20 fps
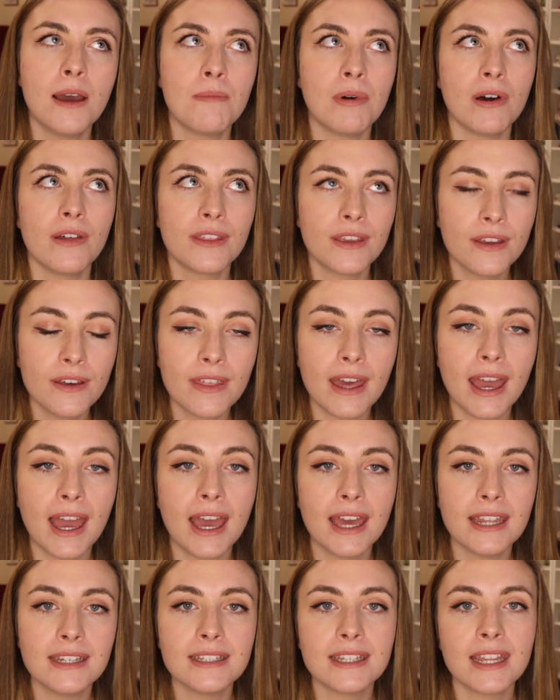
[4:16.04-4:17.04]
but on the other
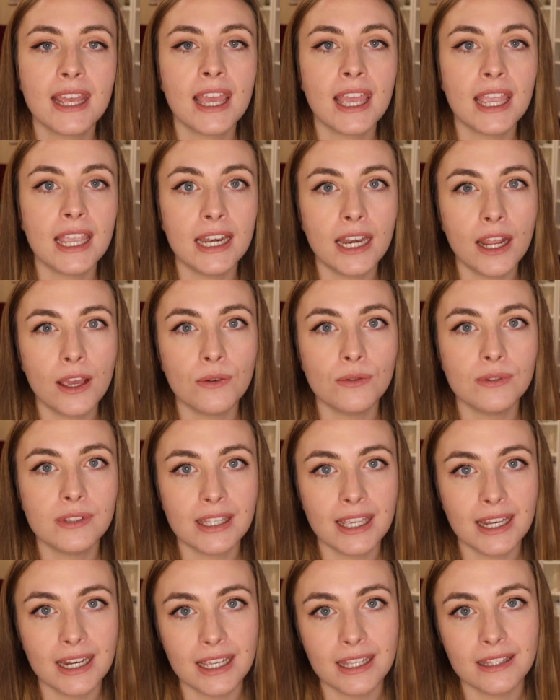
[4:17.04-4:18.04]
hand, he
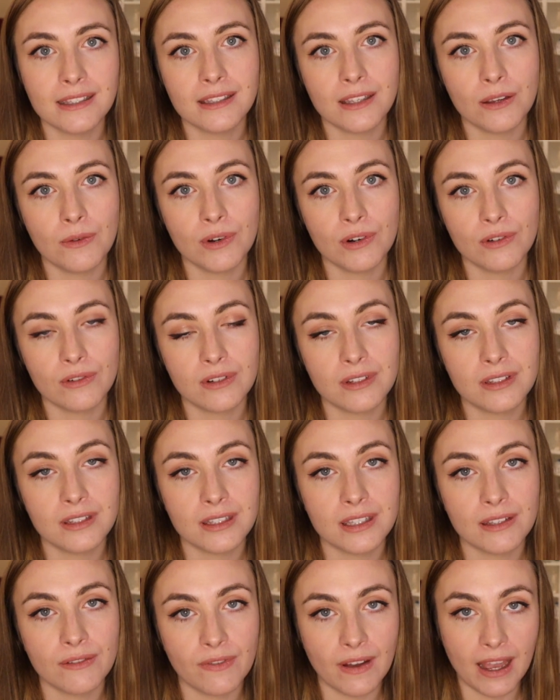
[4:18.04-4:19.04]
knows he needs to in order
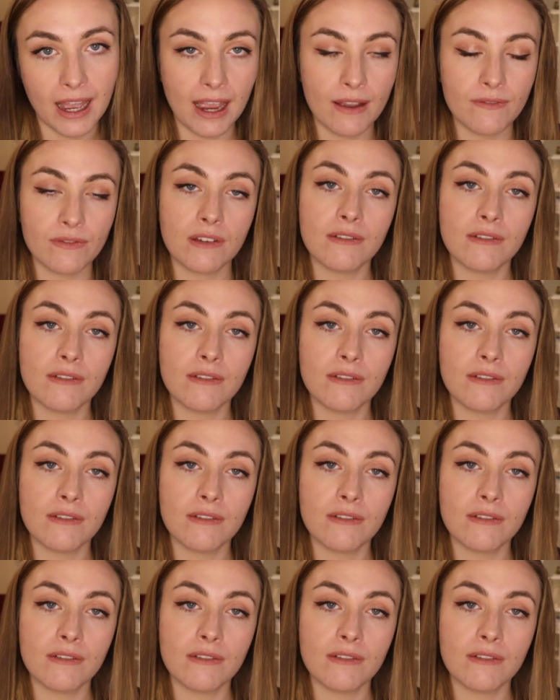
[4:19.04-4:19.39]
to survive.